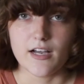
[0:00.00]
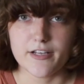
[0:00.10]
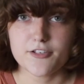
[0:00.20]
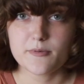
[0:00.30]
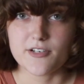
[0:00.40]

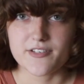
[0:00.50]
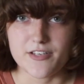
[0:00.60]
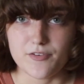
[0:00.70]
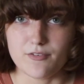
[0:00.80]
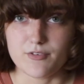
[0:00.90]
Another person
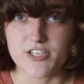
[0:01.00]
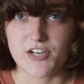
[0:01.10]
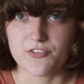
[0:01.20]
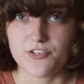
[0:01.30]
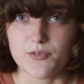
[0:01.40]
you can reach
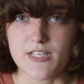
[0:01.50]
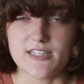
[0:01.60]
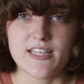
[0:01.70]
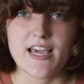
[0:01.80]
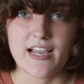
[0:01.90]
out to is
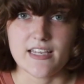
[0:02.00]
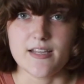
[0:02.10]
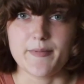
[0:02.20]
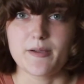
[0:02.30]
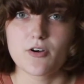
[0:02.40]
the
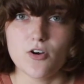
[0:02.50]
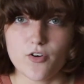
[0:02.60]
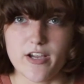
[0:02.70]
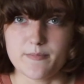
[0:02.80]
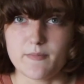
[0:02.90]
academic
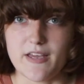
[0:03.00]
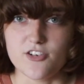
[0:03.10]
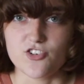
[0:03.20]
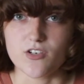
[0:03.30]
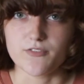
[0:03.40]
programs
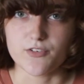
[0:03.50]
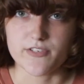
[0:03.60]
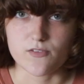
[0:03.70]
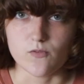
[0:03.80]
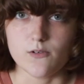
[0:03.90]
manager of your
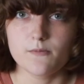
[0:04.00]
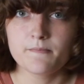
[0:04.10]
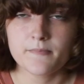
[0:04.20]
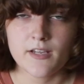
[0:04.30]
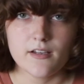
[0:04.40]
school.
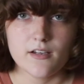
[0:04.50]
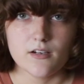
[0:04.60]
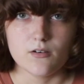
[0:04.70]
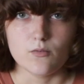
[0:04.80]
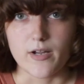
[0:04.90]

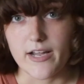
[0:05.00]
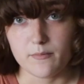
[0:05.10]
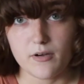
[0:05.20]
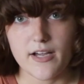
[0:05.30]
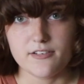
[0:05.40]
When I
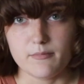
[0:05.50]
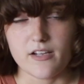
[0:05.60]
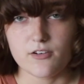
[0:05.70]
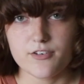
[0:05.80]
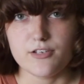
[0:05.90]
applied to my
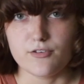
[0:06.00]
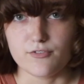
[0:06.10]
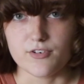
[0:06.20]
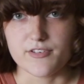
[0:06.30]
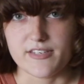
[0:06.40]
current
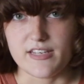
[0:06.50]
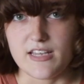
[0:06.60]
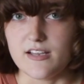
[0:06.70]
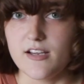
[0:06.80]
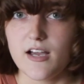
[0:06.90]

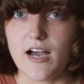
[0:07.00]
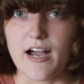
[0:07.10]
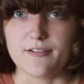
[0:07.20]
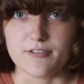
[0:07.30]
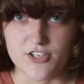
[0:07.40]
university,
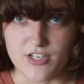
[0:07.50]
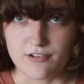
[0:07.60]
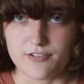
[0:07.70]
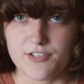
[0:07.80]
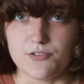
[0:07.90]
I reached
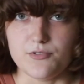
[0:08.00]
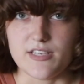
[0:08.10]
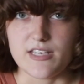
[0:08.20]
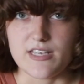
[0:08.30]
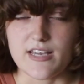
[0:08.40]
out to
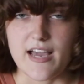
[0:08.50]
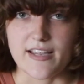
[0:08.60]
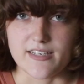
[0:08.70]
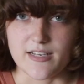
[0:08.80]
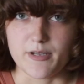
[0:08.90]
the
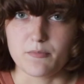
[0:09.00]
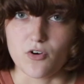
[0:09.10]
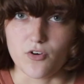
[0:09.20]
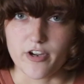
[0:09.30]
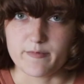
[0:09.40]
academic
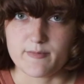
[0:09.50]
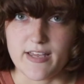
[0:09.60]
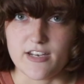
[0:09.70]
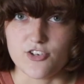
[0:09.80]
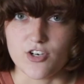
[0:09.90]
programs
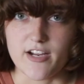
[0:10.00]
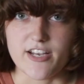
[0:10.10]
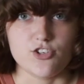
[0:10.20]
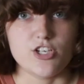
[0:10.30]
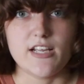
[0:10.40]
manager
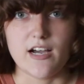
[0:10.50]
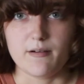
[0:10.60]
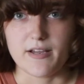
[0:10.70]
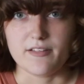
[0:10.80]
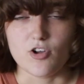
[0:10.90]
and she
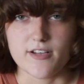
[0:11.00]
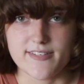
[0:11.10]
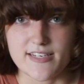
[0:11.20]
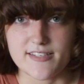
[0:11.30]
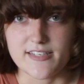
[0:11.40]
got my
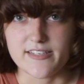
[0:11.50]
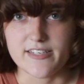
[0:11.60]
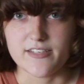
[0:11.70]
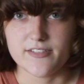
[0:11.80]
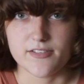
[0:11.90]
lost
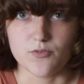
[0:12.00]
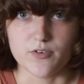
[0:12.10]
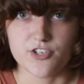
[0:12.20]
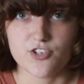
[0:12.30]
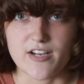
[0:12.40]
ACT
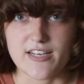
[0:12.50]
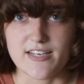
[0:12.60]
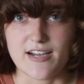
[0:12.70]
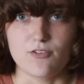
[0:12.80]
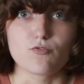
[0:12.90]
scores
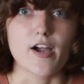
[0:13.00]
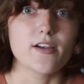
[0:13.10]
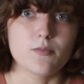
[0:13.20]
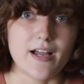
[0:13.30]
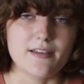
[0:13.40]
straightened out
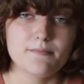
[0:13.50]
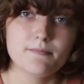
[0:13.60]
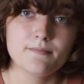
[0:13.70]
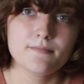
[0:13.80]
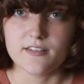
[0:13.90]
right away.
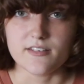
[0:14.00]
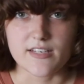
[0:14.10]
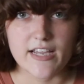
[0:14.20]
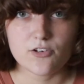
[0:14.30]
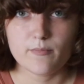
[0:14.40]
The
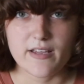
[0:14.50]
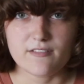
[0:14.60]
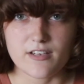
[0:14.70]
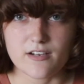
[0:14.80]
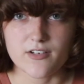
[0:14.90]
title
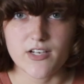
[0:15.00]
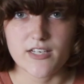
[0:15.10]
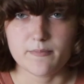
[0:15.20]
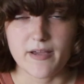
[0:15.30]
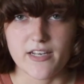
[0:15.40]
may
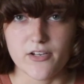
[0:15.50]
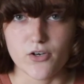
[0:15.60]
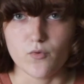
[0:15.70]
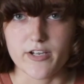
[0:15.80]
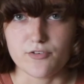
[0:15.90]
vary depending
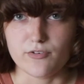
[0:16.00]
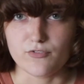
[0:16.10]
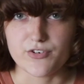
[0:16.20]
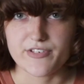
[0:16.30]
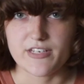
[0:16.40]
on what
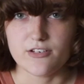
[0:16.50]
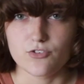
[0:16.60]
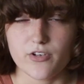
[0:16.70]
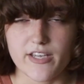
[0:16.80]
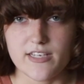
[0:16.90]
university
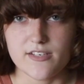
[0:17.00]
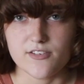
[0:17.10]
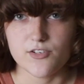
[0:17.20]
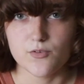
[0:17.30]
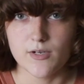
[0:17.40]
you're looking
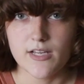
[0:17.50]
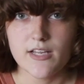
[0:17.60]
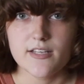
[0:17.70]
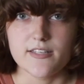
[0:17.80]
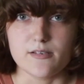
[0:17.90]
into.
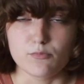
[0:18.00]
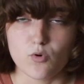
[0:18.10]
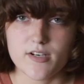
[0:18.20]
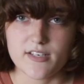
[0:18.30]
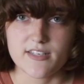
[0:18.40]
The
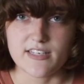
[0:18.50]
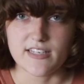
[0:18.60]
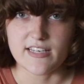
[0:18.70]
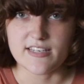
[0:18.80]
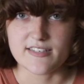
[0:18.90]
important
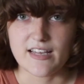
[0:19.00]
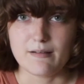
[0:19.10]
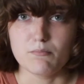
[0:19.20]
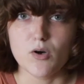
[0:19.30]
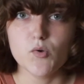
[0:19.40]
thing is
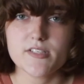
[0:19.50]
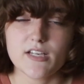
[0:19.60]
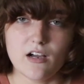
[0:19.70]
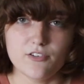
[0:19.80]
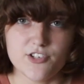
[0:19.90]
that most
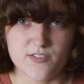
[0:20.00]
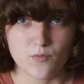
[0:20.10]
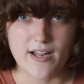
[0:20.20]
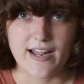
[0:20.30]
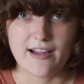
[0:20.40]
colleges
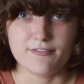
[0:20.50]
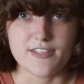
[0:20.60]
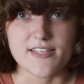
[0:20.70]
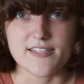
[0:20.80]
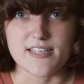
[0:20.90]
will have
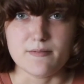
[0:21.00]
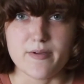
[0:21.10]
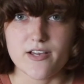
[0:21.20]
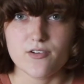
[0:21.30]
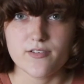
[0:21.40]
these
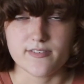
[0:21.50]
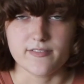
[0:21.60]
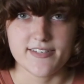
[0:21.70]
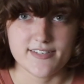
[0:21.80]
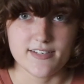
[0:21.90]
emails
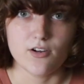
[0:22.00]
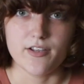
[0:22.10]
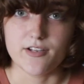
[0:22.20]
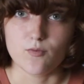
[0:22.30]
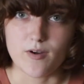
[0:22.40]
listed
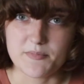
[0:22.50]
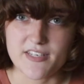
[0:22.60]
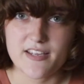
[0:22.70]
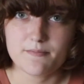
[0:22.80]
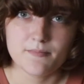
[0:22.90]
on their
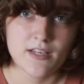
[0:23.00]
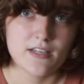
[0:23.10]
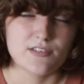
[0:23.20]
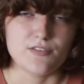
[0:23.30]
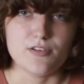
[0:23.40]
website,
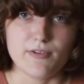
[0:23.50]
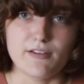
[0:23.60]
so you